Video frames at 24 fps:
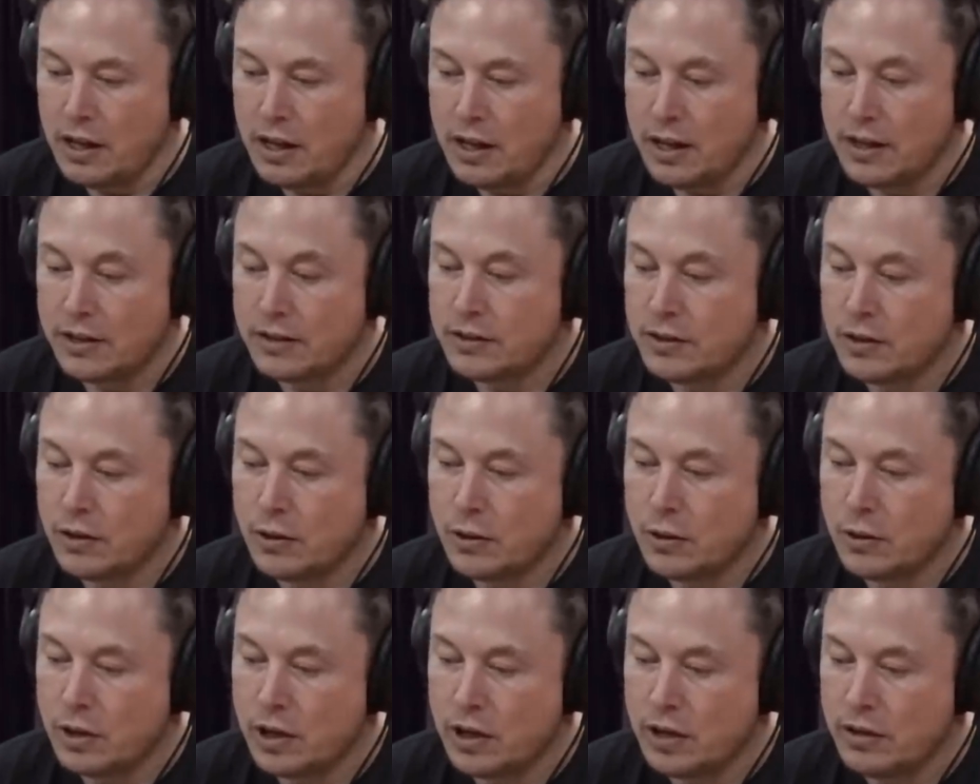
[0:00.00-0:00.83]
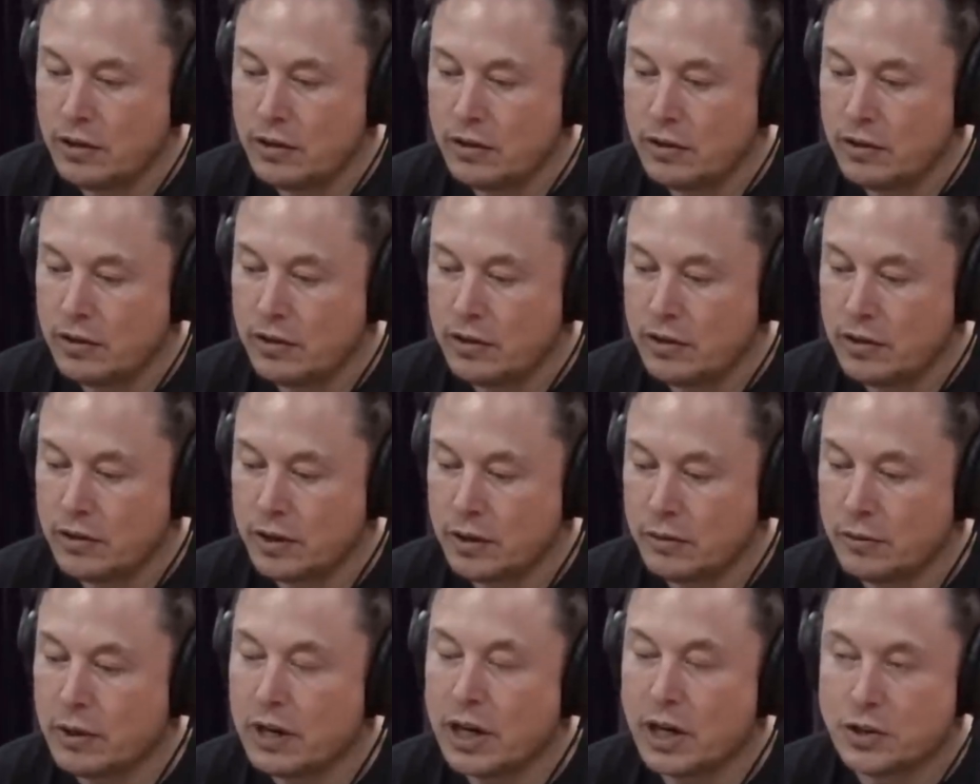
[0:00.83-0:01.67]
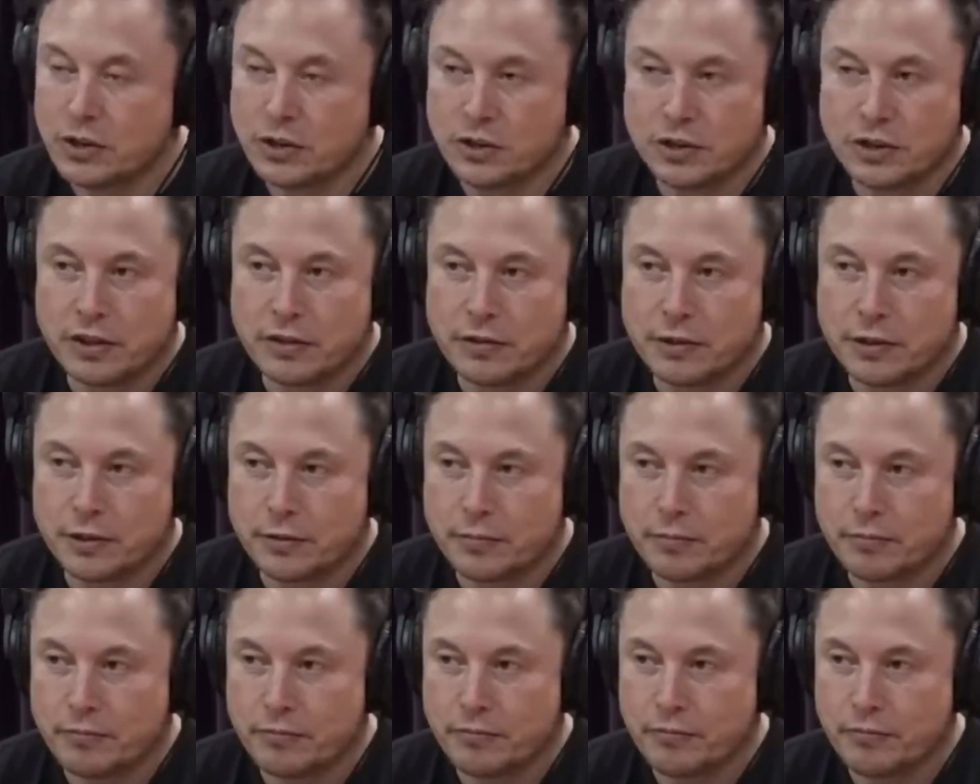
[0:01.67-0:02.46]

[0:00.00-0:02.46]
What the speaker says: and so communication is difficult.